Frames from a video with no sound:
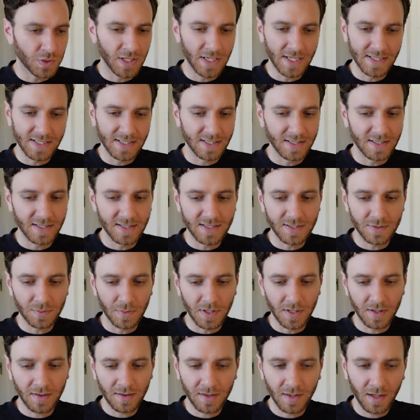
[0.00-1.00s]
ideas
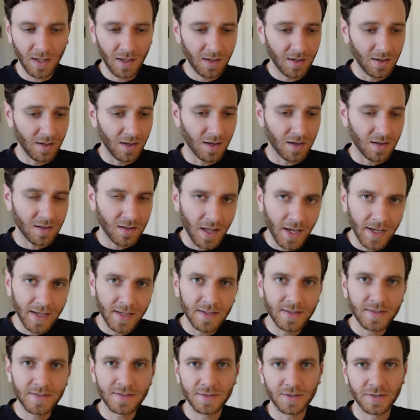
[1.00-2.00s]
with a
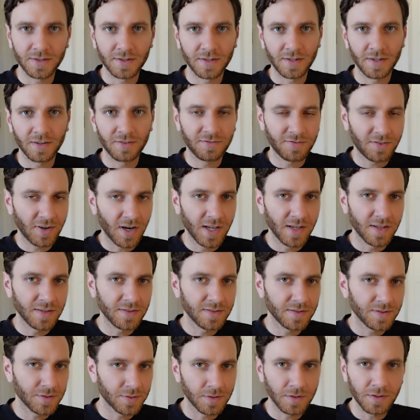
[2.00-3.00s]
client or a
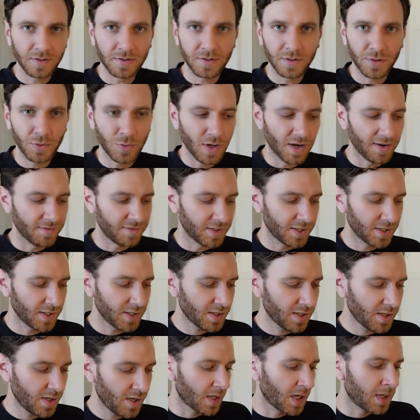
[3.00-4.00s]
friend or
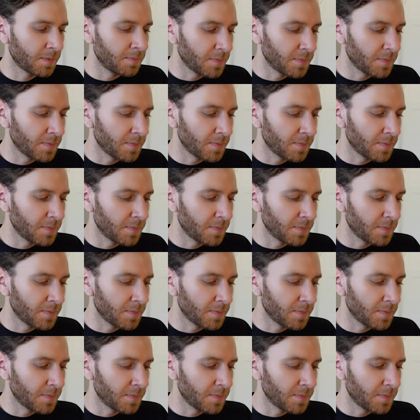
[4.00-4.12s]
whoever. And